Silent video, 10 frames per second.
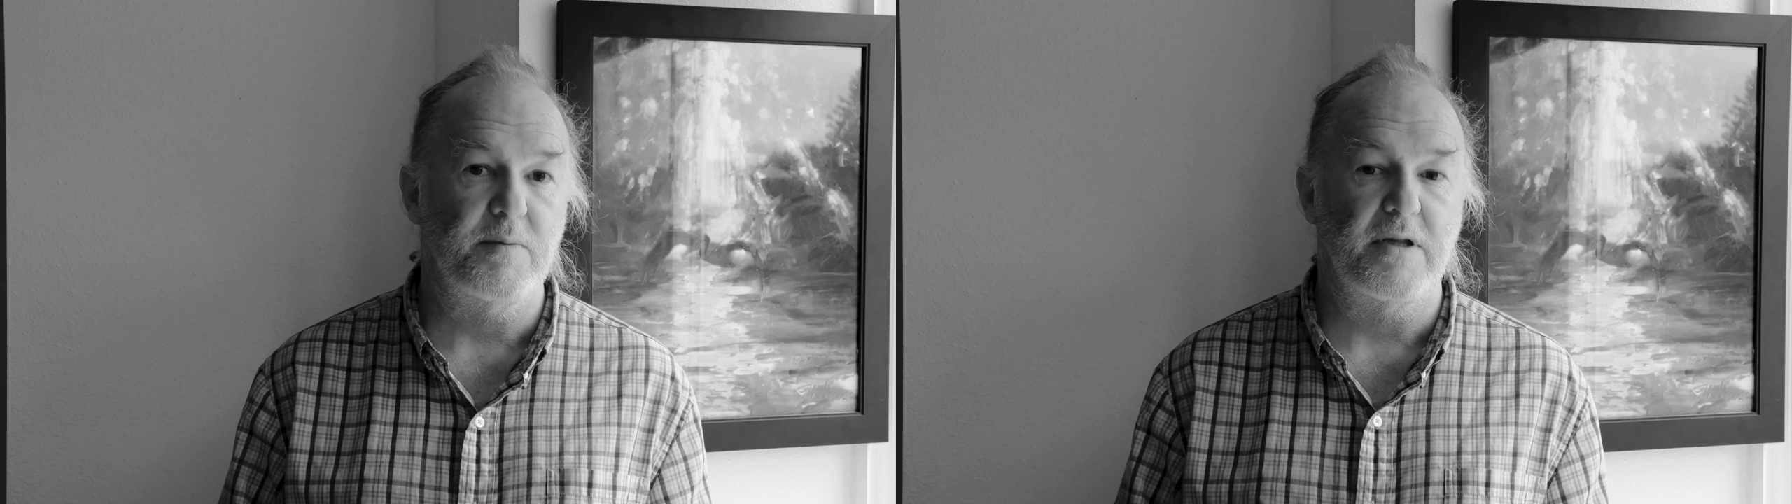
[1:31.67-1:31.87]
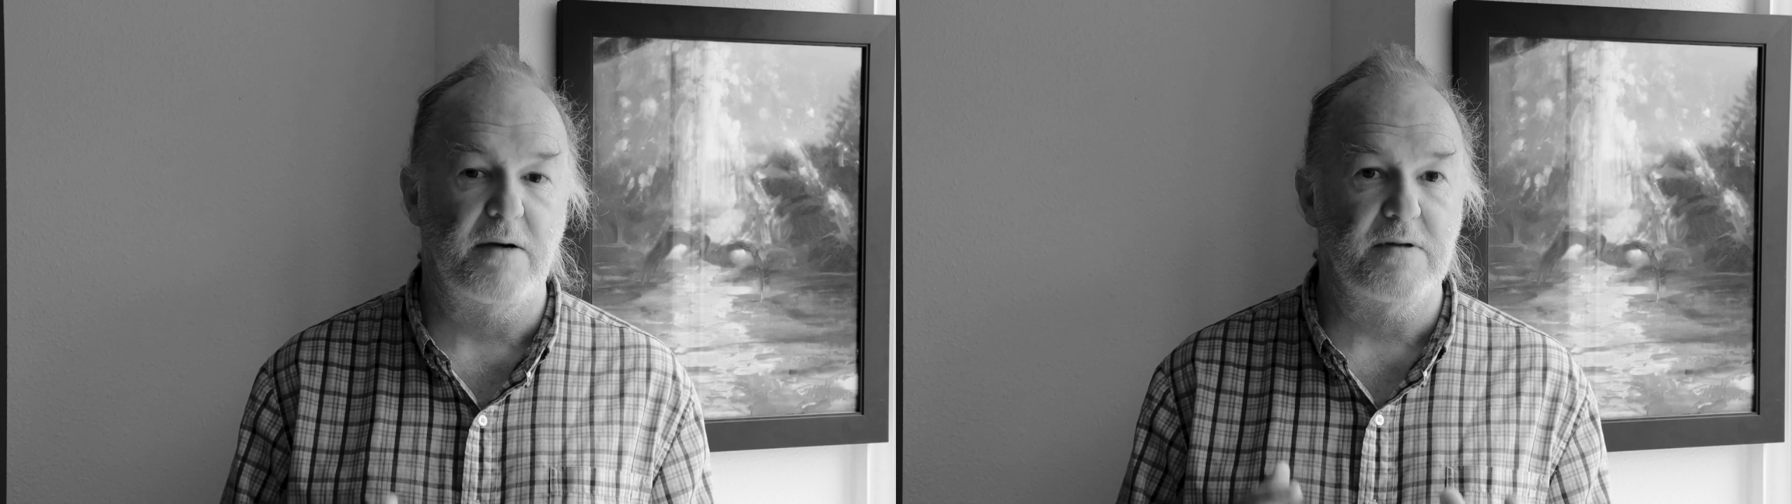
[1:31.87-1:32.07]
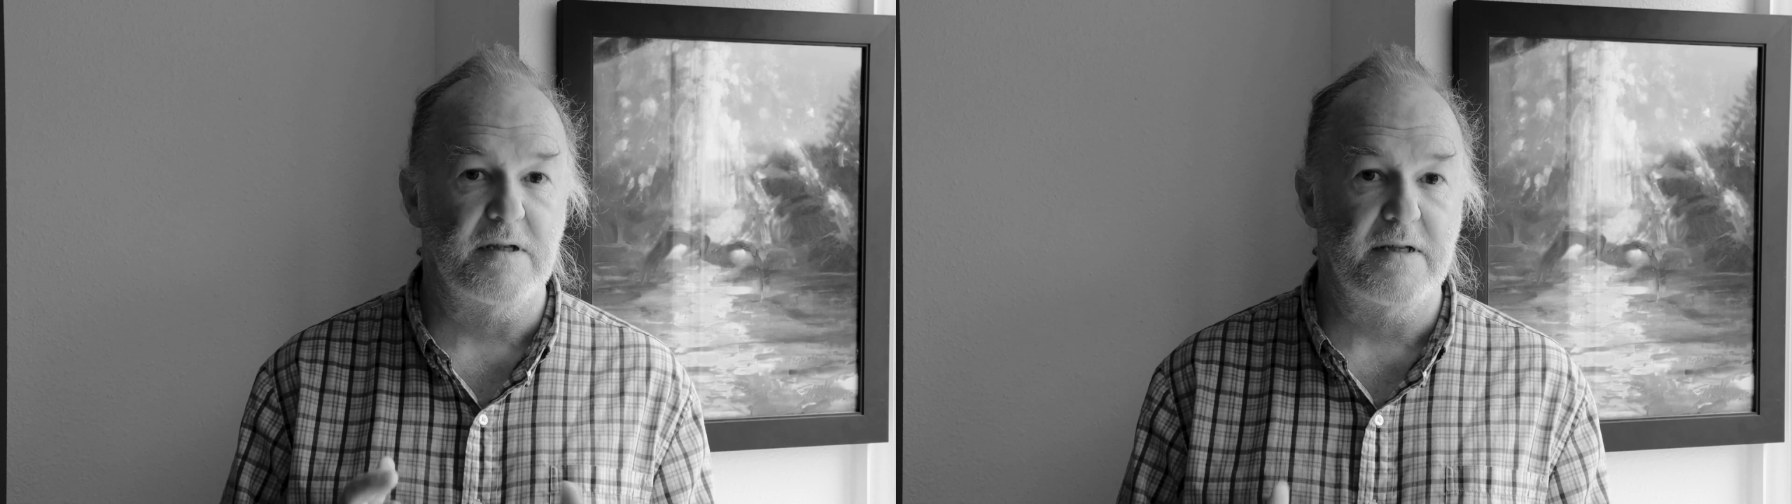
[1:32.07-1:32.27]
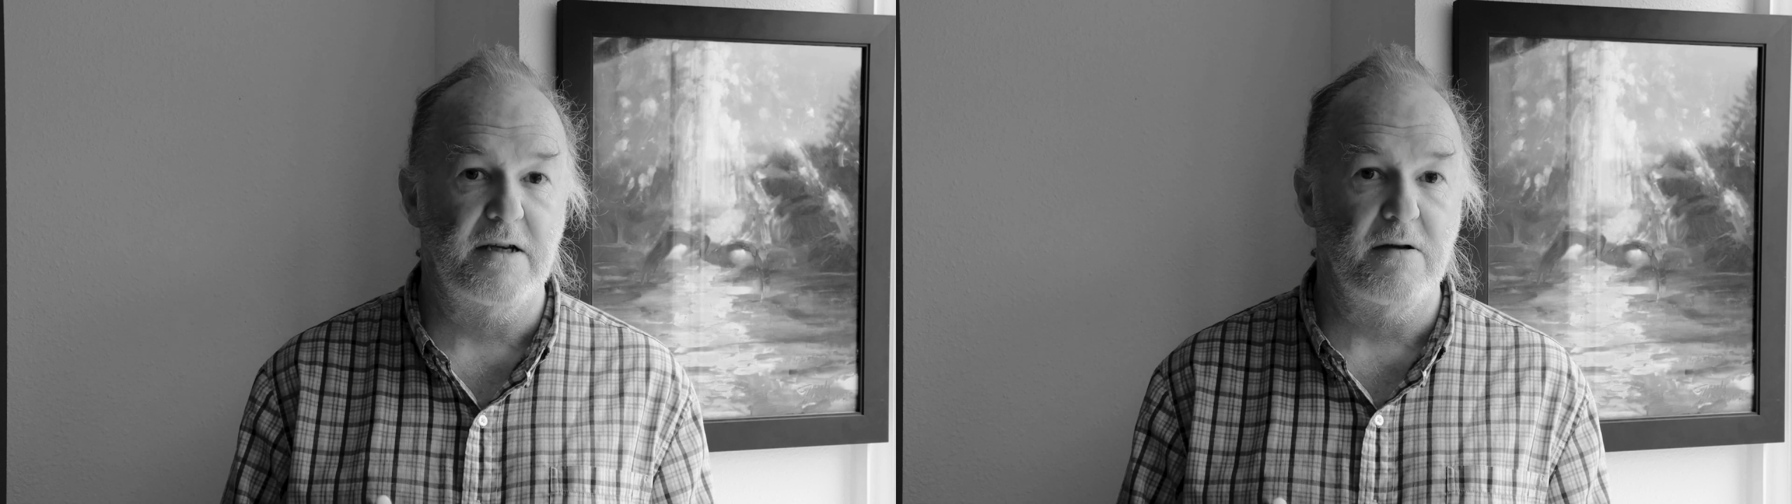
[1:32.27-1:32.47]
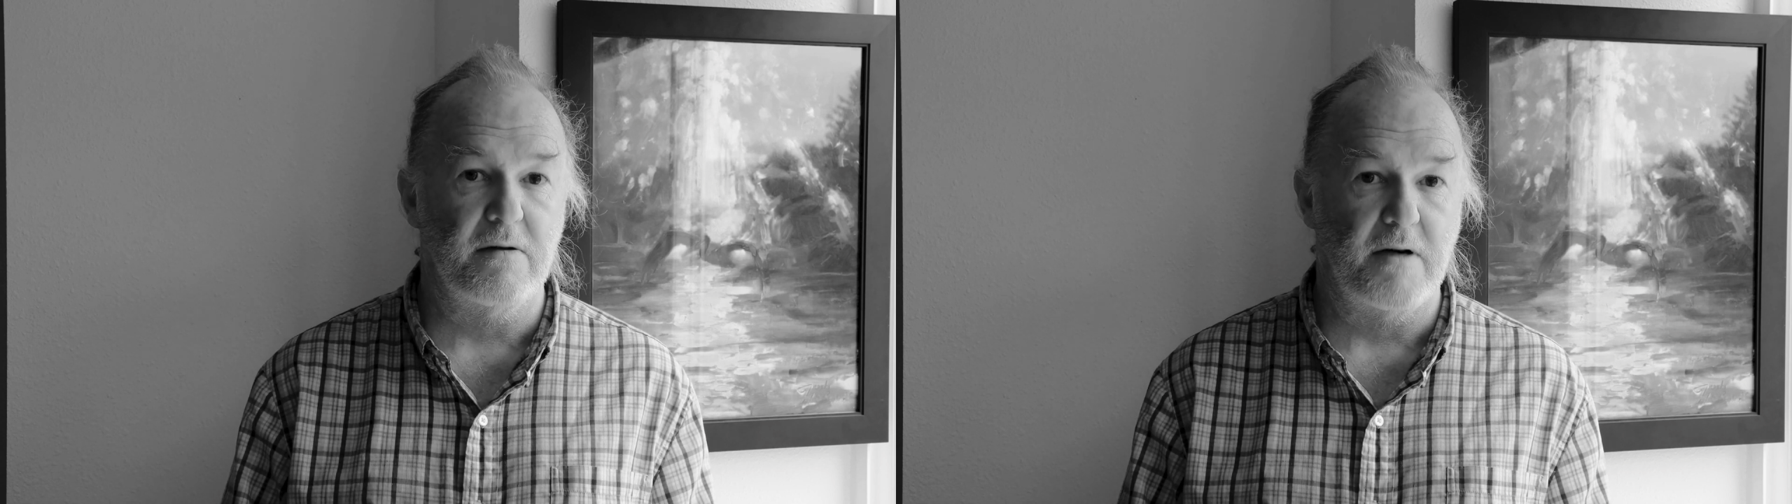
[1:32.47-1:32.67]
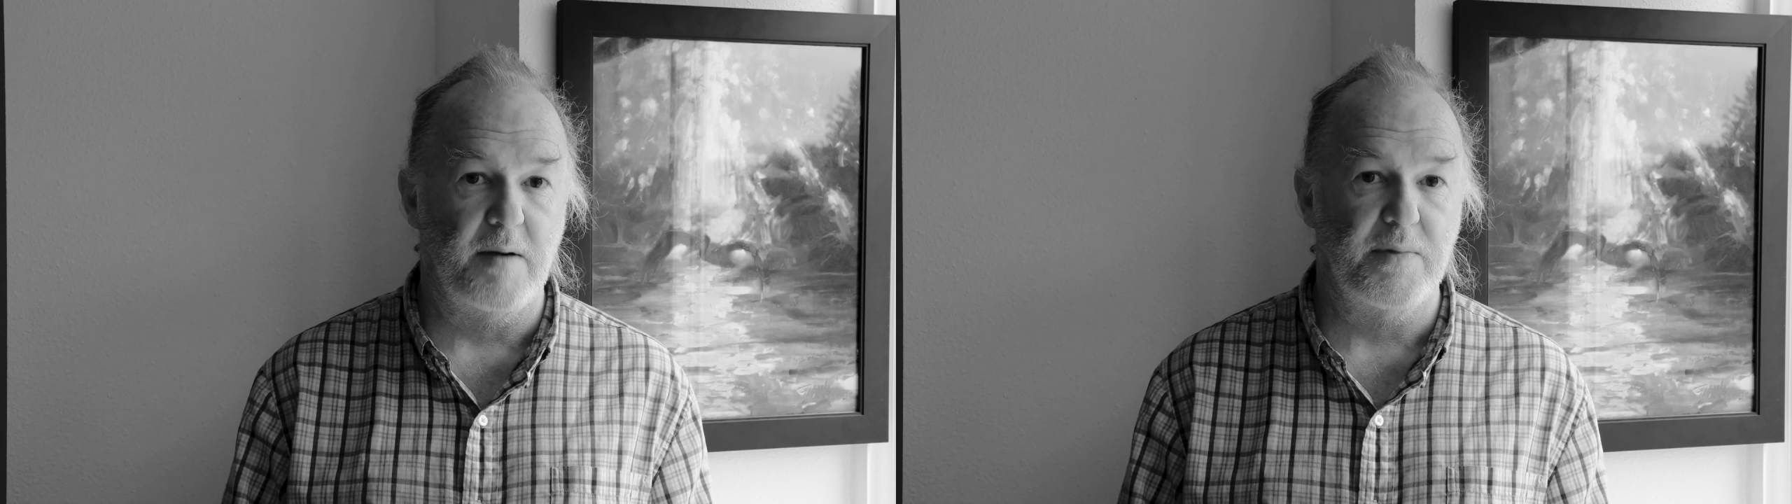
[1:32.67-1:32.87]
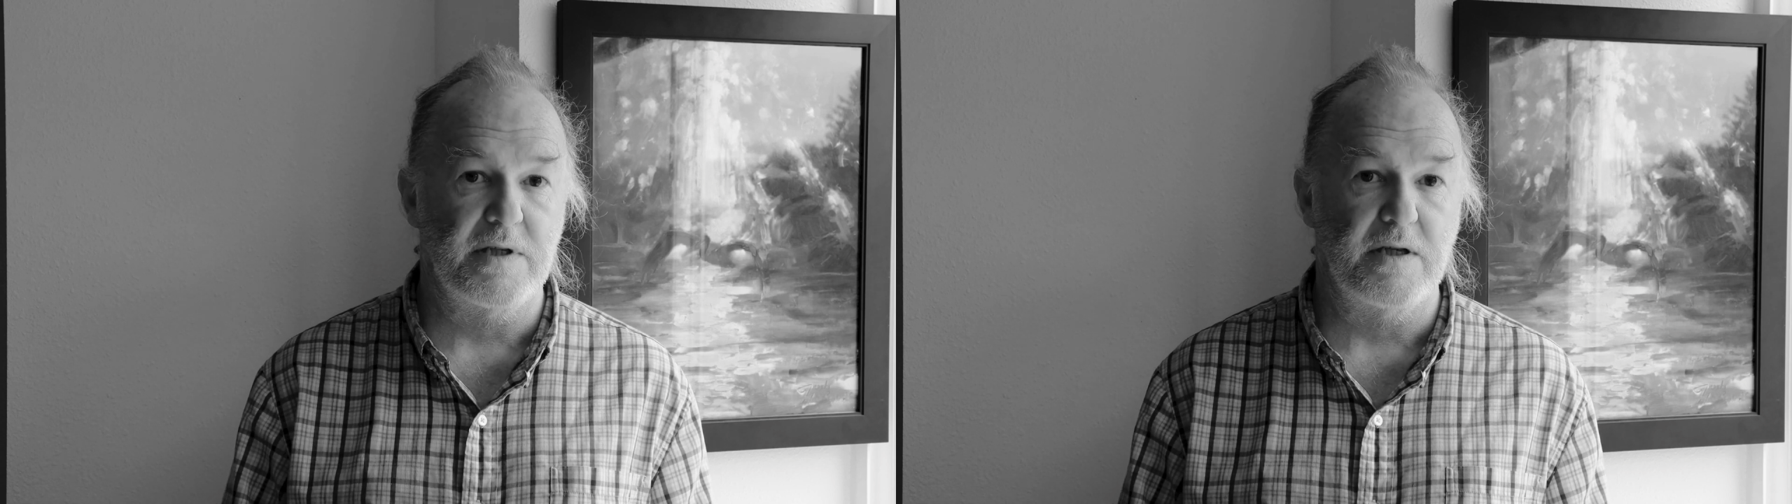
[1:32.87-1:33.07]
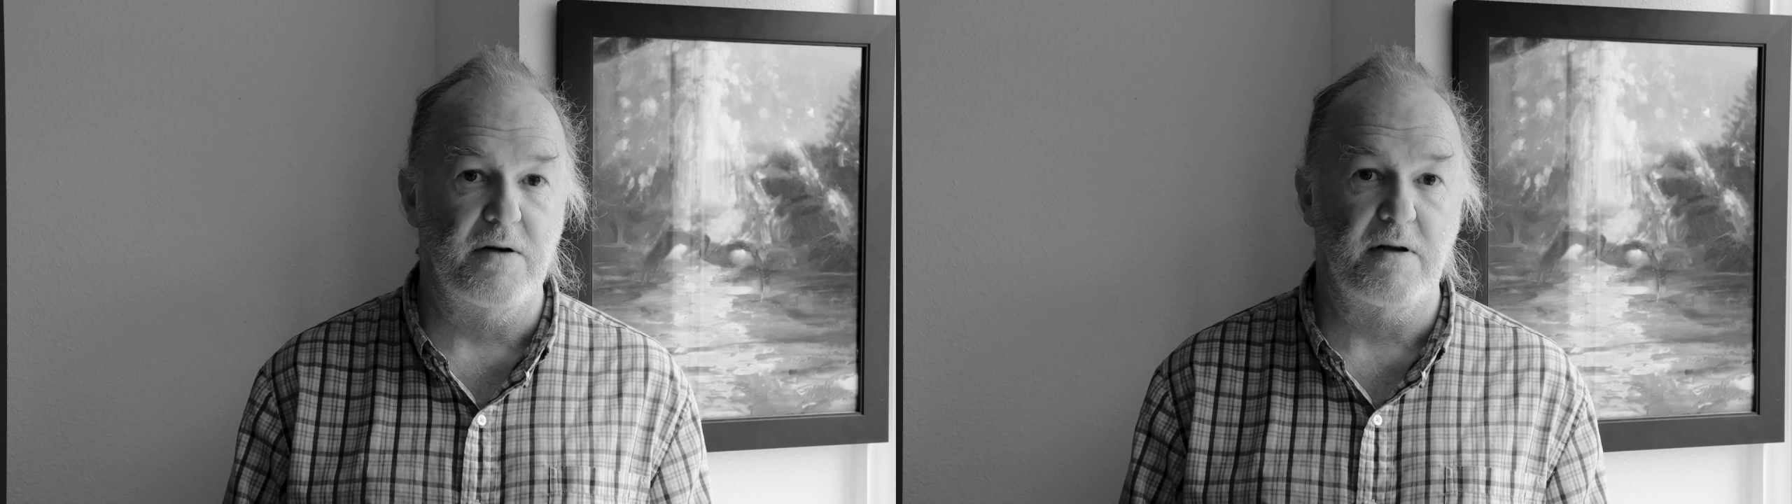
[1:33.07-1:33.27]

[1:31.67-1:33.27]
but that was a singular episode,